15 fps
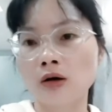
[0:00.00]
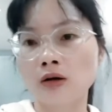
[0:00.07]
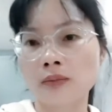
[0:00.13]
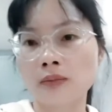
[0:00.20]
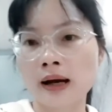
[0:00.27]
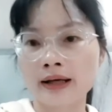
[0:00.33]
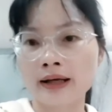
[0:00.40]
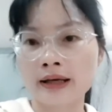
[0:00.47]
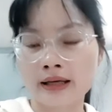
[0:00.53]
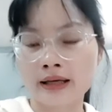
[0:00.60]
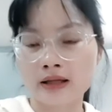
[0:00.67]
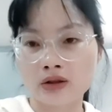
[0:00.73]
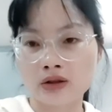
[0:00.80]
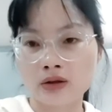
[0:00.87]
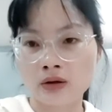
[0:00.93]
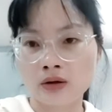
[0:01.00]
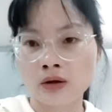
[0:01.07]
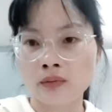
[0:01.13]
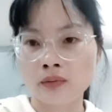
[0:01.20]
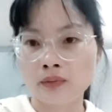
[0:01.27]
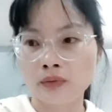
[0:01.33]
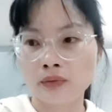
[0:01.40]
And this
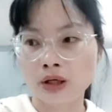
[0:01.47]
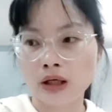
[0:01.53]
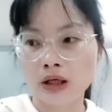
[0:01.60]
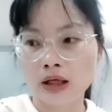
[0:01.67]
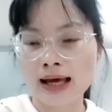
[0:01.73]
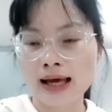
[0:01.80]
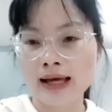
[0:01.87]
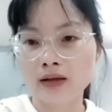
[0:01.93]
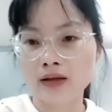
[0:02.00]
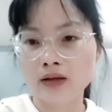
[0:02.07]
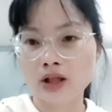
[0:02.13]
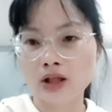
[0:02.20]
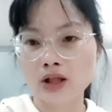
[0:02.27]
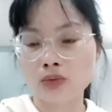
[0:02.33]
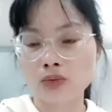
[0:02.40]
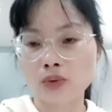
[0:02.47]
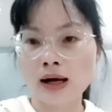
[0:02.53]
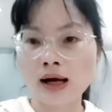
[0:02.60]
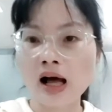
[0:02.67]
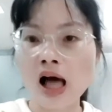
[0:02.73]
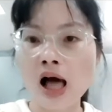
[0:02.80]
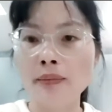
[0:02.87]
one have from
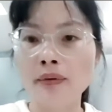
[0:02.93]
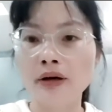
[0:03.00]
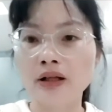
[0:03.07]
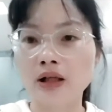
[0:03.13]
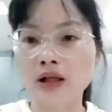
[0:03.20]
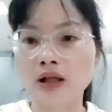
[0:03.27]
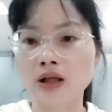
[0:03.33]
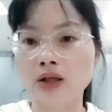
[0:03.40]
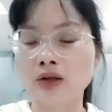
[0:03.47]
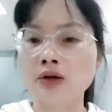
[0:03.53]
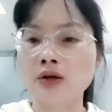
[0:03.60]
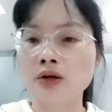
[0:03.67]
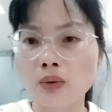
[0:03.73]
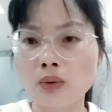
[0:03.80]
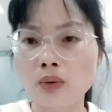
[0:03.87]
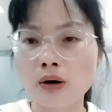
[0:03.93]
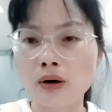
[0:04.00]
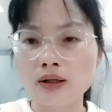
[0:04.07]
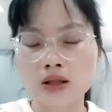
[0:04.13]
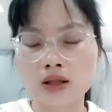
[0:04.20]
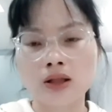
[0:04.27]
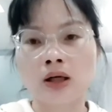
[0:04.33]
the small power 3
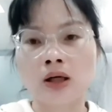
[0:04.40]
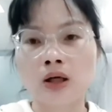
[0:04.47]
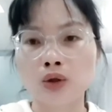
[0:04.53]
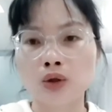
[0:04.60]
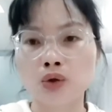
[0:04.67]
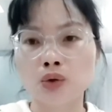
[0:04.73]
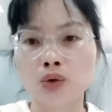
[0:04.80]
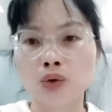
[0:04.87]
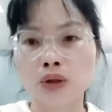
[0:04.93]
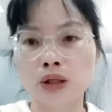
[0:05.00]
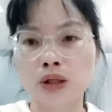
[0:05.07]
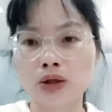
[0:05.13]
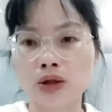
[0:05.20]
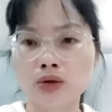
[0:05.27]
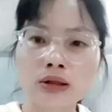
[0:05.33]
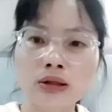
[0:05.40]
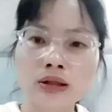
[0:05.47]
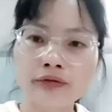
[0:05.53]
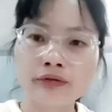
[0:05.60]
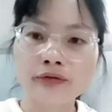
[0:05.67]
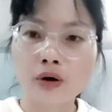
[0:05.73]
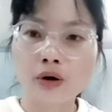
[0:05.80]
watt to the
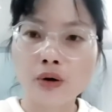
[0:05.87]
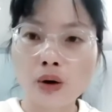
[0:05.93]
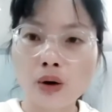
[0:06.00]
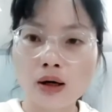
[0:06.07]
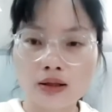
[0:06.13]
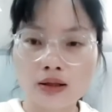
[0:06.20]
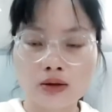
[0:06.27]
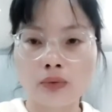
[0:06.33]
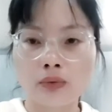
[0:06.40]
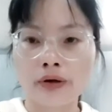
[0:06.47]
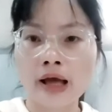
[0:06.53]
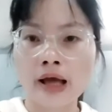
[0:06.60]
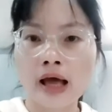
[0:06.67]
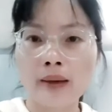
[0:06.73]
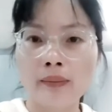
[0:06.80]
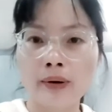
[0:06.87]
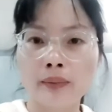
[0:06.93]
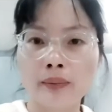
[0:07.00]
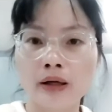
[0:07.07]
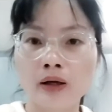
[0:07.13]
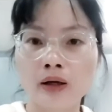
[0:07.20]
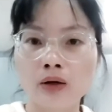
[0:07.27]
24 watt. We have a
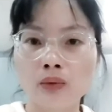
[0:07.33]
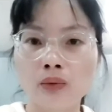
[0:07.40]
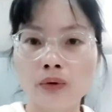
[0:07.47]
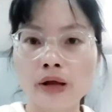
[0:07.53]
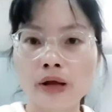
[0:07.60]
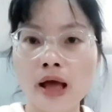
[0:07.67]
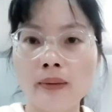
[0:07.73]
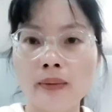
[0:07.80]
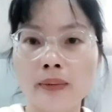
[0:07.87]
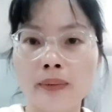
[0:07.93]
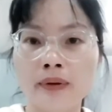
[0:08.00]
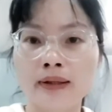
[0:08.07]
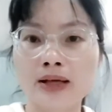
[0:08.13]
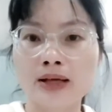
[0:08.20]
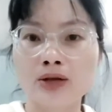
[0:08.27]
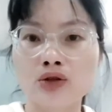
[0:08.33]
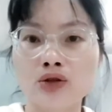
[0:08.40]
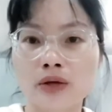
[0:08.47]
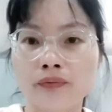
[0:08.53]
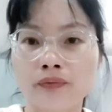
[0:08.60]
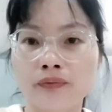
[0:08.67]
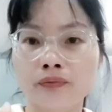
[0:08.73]

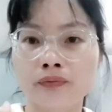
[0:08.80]
production.